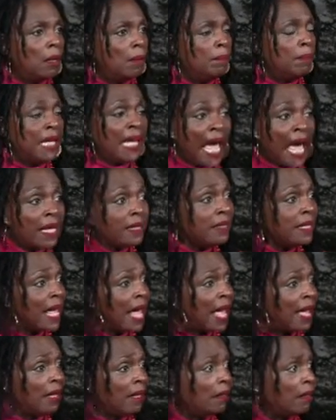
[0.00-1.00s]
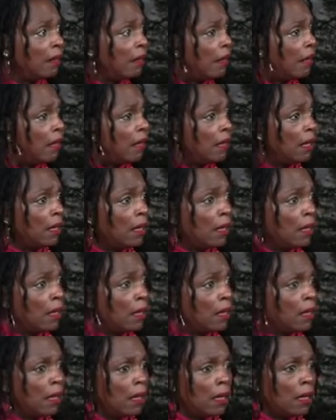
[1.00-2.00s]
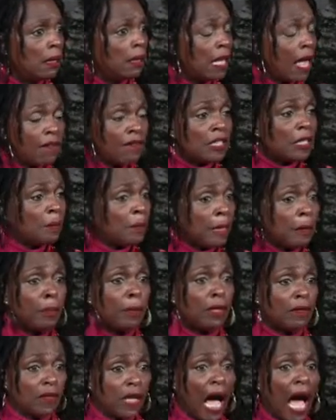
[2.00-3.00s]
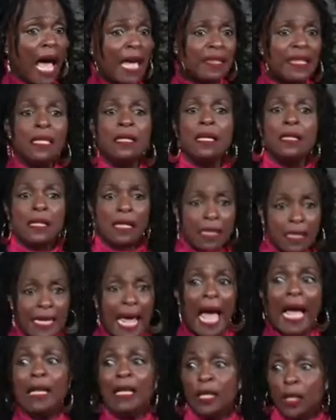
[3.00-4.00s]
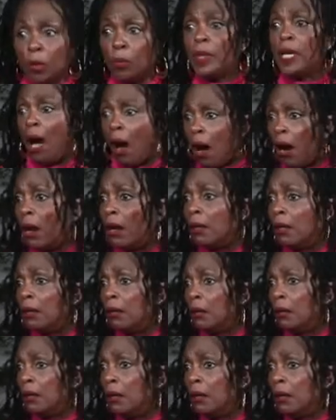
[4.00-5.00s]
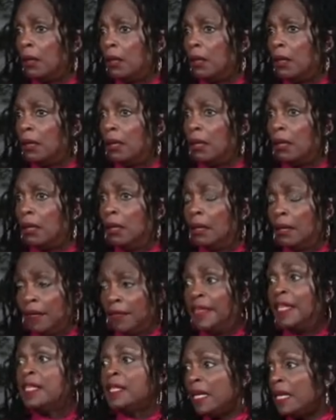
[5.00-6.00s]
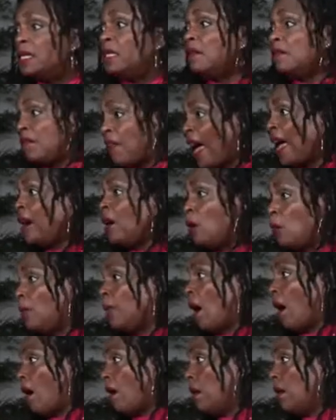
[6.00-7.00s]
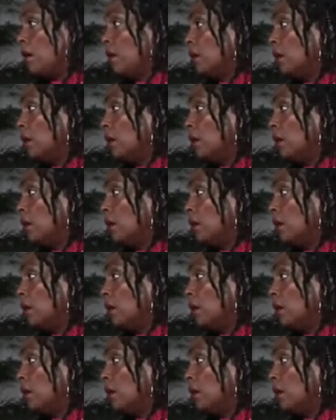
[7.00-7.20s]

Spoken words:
Mi gente, lovely people of God, this is exactly who we are. This is, in fact, who we are.